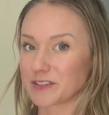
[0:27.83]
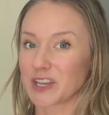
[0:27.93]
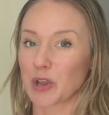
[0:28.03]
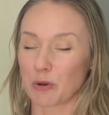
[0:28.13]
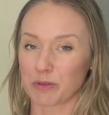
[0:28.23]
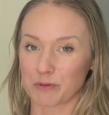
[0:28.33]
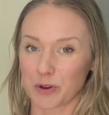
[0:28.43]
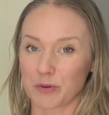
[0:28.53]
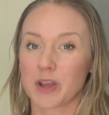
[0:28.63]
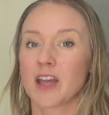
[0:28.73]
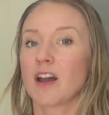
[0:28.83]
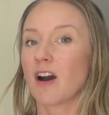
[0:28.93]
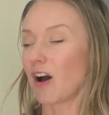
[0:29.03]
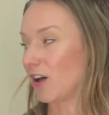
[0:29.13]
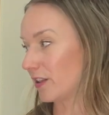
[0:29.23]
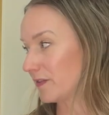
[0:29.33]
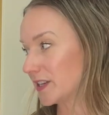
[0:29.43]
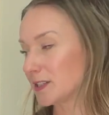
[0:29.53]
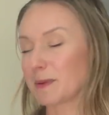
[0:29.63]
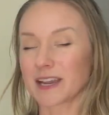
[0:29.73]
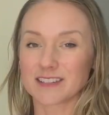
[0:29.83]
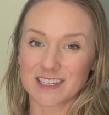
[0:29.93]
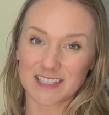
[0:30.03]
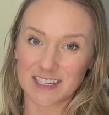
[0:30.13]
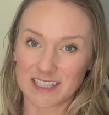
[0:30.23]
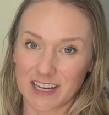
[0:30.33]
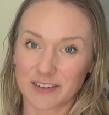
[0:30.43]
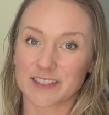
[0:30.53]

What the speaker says: that go through all of the specs and details.